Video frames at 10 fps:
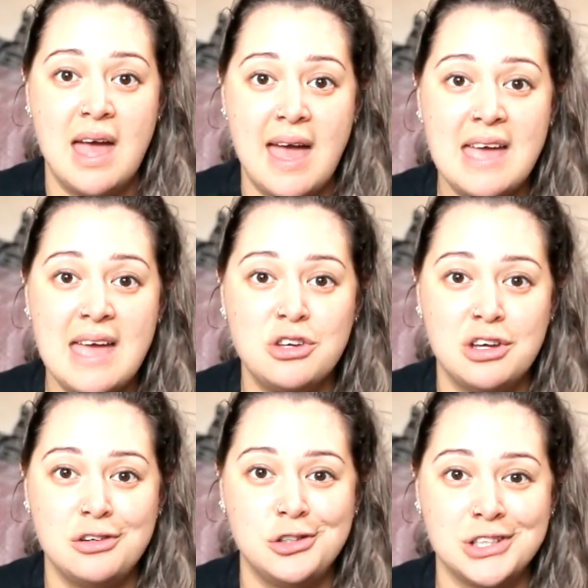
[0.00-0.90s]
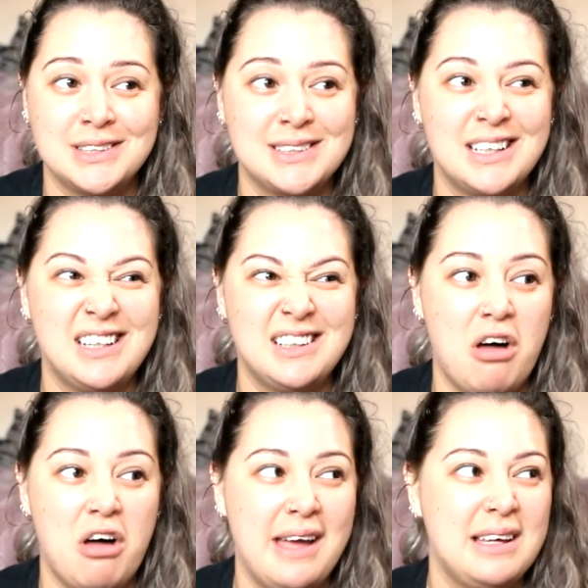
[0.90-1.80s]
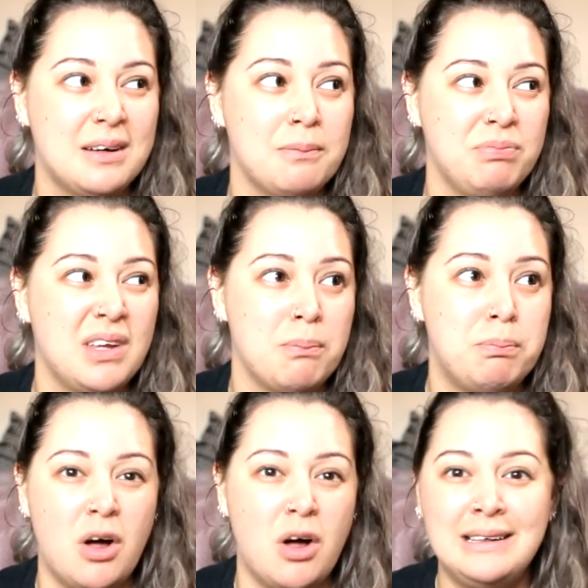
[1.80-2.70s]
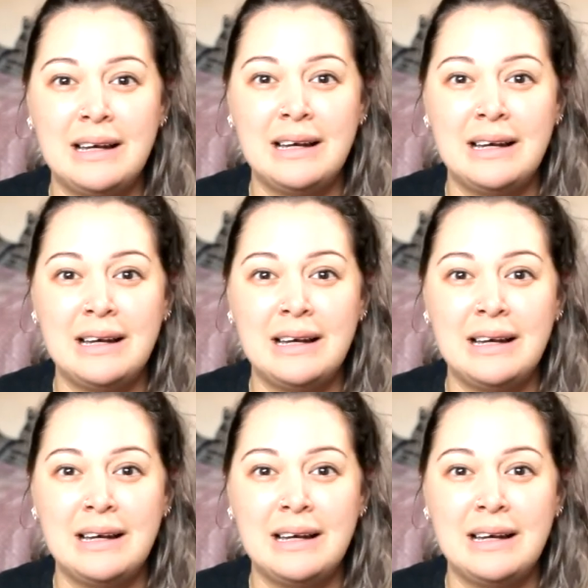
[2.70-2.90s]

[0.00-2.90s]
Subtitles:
and just blindly